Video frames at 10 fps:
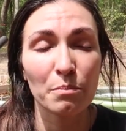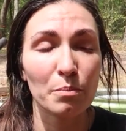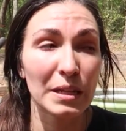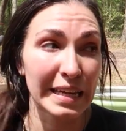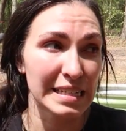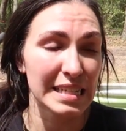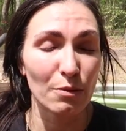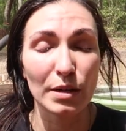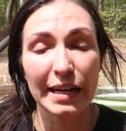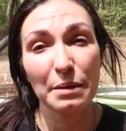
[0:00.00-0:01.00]
planted,
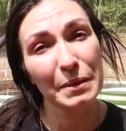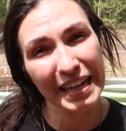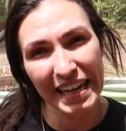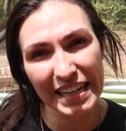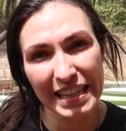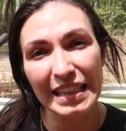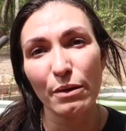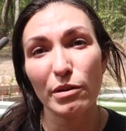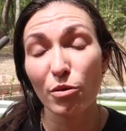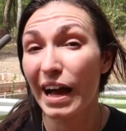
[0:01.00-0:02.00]
we're not gonna plant anything that
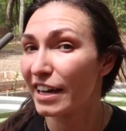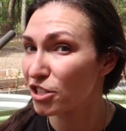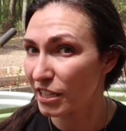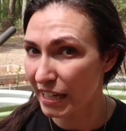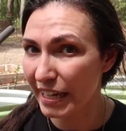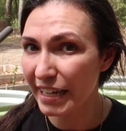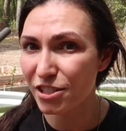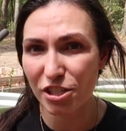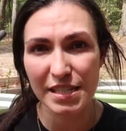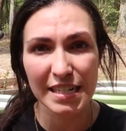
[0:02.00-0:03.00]
we will actually eat,
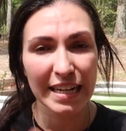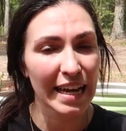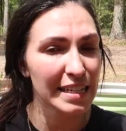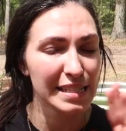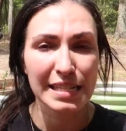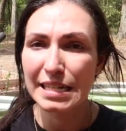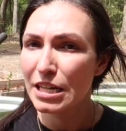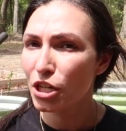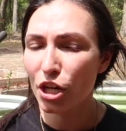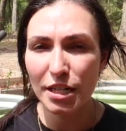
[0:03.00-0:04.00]
just in case
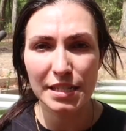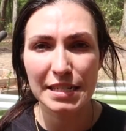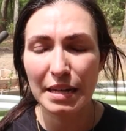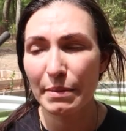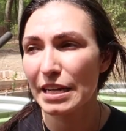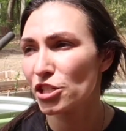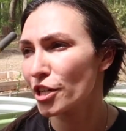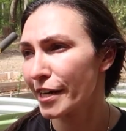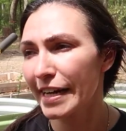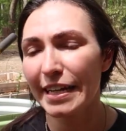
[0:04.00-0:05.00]
cross-contamination
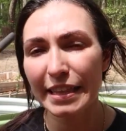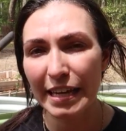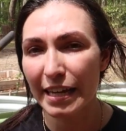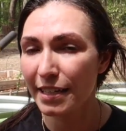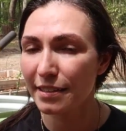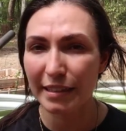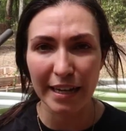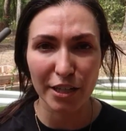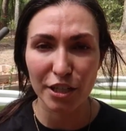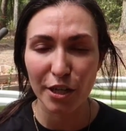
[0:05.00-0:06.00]
or anything that
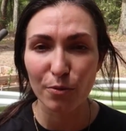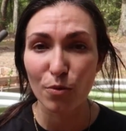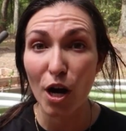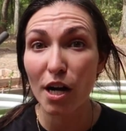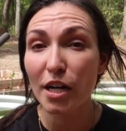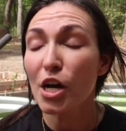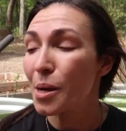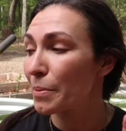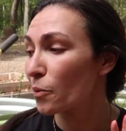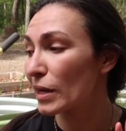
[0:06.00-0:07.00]
could go wrong.
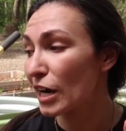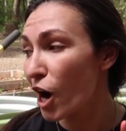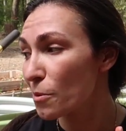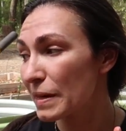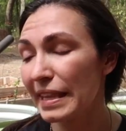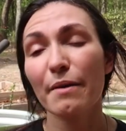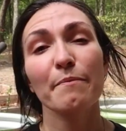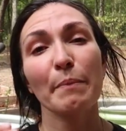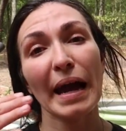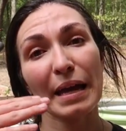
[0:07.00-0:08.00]
But we are hoping
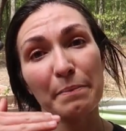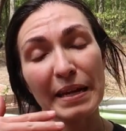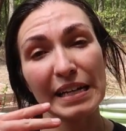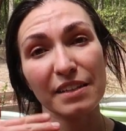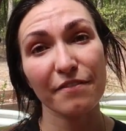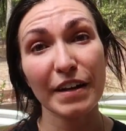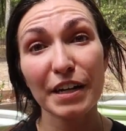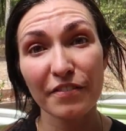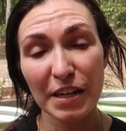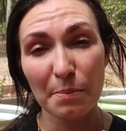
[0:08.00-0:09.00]
that by it being at the
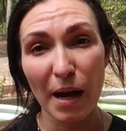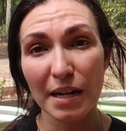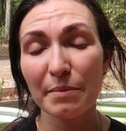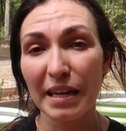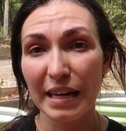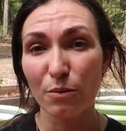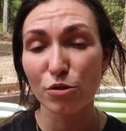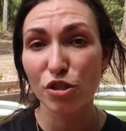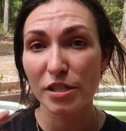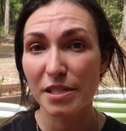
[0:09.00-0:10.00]
very, very bottom, that will
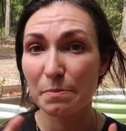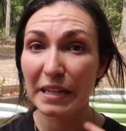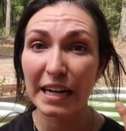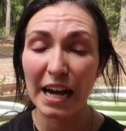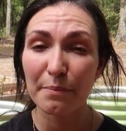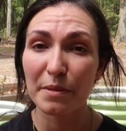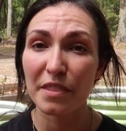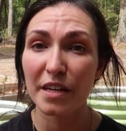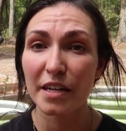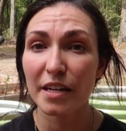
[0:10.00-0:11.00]
just speed up
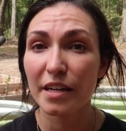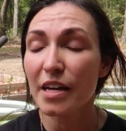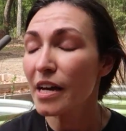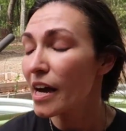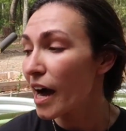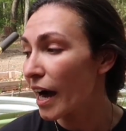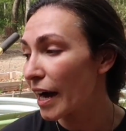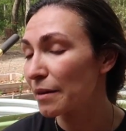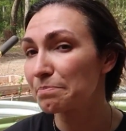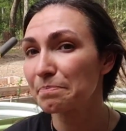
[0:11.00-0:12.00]
the
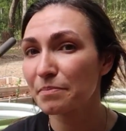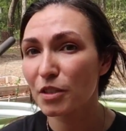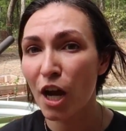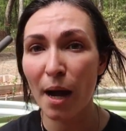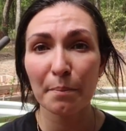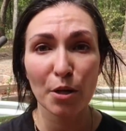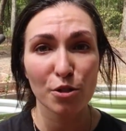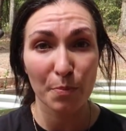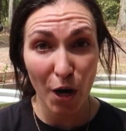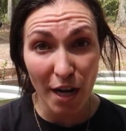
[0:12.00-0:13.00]

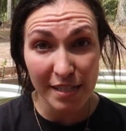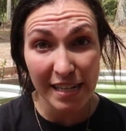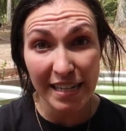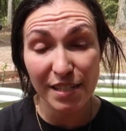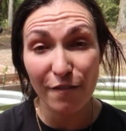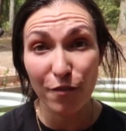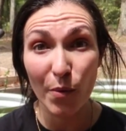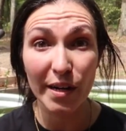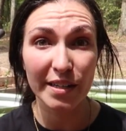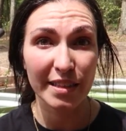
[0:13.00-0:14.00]
compost process
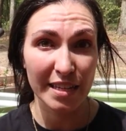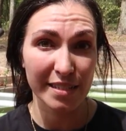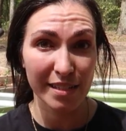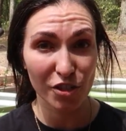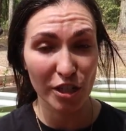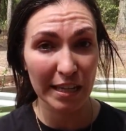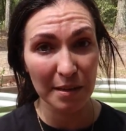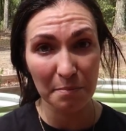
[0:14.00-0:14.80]
for this chicken